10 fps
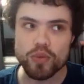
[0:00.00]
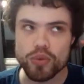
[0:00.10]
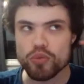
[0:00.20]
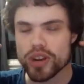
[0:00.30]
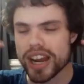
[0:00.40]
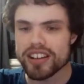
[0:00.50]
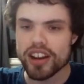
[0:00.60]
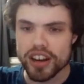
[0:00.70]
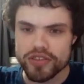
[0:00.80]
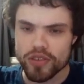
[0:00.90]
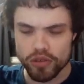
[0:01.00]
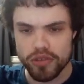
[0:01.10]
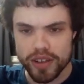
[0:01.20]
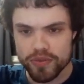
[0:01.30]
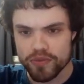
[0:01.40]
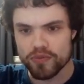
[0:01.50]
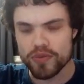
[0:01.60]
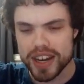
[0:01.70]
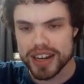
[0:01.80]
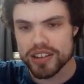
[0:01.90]
We're getting cards, like,
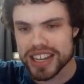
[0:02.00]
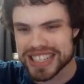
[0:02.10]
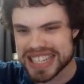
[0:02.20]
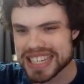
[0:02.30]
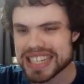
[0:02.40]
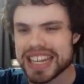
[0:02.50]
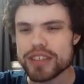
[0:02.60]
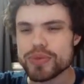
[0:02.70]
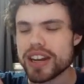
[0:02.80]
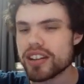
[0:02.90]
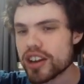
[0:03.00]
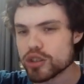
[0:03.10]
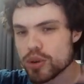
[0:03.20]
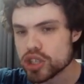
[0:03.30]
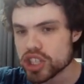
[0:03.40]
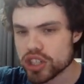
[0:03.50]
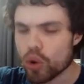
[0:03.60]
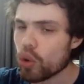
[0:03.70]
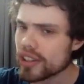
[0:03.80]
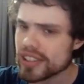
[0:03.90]
fitting existing decks. We're getting cards pushing
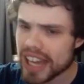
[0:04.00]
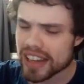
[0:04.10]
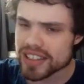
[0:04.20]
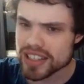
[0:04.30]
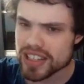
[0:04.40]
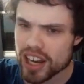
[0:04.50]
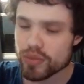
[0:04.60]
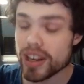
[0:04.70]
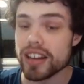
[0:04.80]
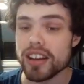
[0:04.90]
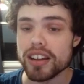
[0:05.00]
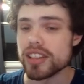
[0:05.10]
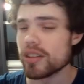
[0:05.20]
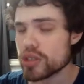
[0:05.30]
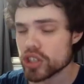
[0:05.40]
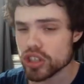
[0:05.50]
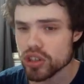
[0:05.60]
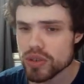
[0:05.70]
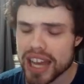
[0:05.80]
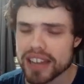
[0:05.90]
old decks that suck. We're getting cards that are pushing
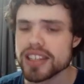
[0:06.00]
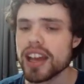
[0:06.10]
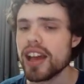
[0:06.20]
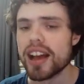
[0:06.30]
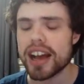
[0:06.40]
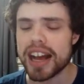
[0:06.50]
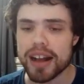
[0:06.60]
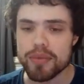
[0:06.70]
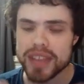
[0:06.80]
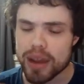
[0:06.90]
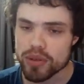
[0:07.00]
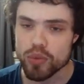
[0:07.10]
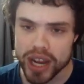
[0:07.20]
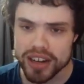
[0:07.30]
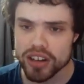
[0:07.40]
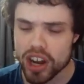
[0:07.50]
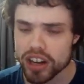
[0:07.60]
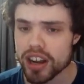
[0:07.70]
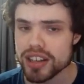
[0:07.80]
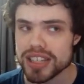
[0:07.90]
new decks. Yeah, we're getting a lot
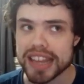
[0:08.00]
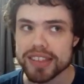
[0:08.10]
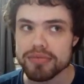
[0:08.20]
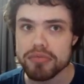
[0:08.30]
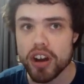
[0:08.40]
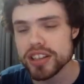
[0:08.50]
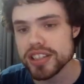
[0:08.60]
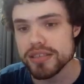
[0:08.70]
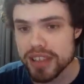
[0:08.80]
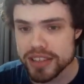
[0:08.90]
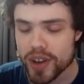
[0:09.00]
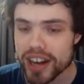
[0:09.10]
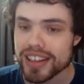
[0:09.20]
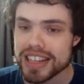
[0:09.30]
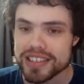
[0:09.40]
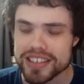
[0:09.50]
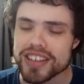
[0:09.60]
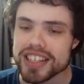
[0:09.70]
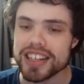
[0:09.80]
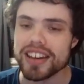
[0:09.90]
of cards, and honestly, it's fun. It's
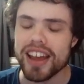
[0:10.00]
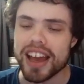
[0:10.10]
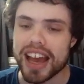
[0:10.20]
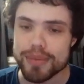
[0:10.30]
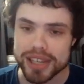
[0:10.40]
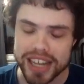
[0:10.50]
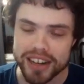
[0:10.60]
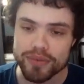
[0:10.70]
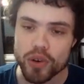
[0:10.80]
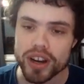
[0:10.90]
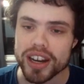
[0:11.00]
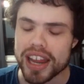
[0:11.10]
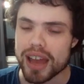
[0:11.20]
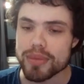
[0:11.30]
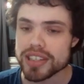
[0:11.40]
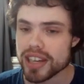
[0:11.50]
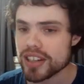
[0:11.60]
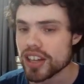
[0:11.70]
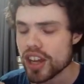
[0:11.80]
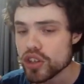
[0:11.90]
interesting. I'm excited for it. I'm
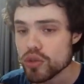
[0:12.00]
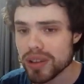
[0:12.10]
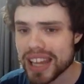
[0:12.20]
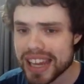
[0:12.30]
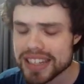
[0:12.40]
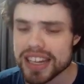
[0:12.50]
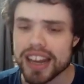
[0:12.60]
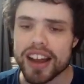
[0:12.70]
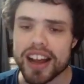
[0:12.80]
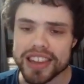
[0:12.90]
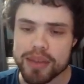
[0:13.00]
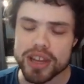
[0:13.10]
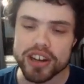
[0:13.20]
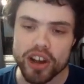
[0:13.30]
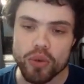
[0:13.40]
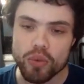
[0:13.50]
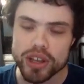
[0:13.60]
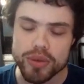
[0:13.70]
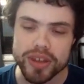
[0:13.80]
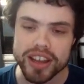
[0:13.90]
excited to play it. Let me know
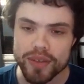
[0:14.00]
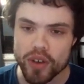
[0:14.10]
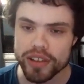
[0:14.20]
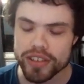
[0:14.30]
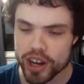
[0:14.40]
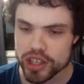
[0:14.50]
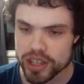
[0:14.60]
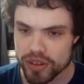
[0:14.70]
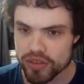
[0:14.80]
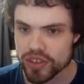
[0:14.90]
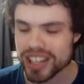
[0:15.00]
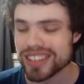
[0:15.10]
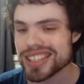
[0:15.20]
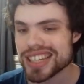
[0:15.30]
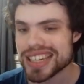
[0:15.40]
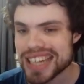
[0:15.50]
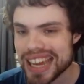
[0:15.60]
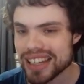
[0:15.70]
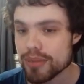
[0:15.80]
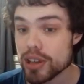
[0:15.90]
what you think of all of the cards that we revealed
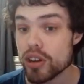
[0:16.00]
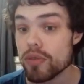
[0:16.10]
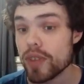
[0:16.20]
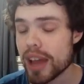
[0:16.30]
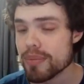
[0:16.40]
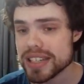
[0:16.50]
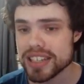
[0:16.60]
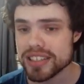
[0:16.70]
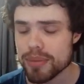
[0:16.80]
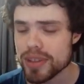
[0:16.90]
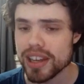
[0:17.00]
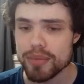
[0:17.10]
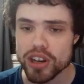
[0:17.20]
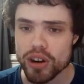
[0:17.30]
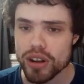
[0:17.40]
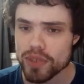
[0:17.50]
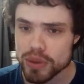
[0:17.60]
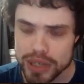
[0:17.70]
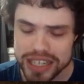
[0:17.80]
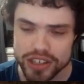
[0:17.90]
today. Let me know if I missed something. Let me know if you
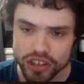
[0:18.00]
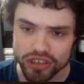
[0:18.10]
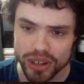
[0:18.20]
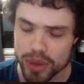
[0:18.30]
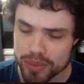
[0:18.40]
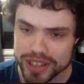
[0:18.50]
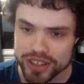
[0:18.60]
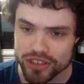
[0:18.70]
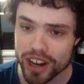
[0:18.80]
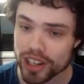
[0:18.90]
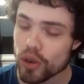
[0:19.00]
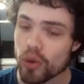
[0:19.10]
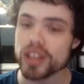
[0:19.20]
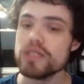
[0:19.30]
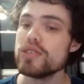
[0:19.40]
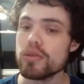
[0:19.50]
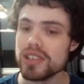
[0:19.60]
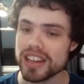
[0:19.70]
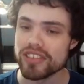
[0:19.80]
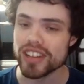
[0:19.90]
disagree with me strongly, or you
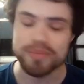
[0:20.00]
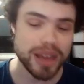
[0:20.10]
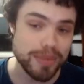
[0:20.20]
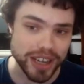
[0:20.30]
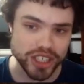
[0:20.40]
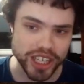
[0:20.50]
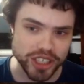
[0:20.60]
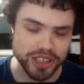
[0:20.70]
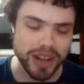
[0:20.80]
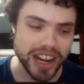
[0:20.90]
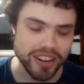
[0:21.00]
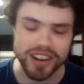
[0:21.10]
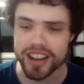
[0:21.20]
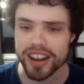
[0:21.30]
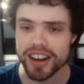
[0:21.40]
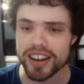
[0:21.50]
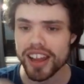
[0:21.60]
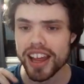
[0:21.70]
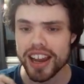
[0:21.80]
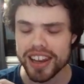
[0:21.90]
totally agree, maybe I changed your mind on a card.
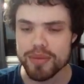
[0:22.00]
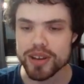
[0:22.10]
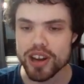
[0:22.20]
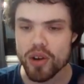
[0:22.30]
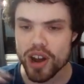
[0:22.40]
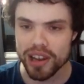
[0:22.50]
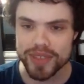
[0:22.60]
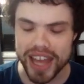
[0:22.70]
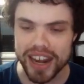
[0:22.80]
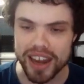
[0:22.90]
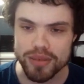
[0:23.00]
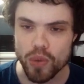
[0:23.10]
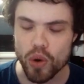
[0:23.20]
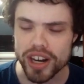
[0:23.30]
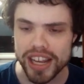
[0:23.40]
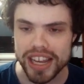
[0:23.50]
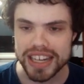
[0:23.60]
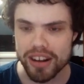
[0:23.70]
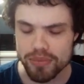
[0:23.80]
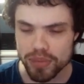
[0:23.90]
Let me know all of that and more
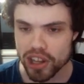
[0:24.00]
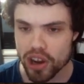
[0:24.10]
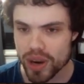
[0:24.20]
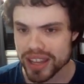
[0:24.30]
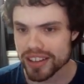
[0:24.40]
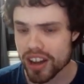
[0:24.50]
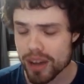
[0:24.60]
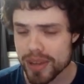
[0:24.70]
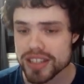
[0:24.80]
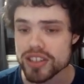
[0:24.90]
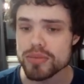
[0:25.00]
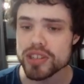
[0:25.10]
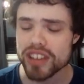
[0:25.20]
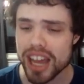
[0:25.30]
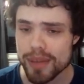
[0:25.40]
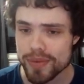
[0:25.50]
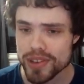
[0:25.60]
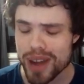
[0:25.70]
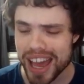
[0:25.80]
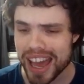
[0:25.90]
down below in the comments. Subscribe if
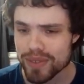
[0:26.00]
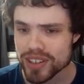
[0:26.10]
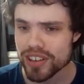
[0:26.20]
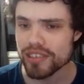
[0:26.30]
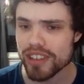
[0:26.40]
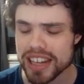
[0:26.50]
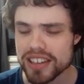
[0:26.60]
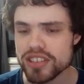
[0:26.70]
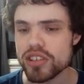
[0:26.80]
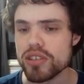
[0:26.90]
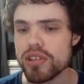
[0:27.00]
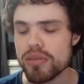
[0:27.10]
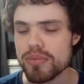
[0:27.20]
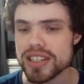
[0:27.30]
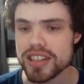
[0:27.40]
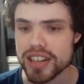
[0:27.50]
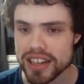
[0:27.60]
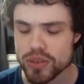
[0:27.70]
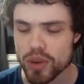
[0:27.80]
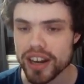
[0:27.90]
you haven't already, so you don't miss the
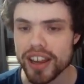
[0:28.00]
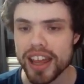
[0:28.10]
next one.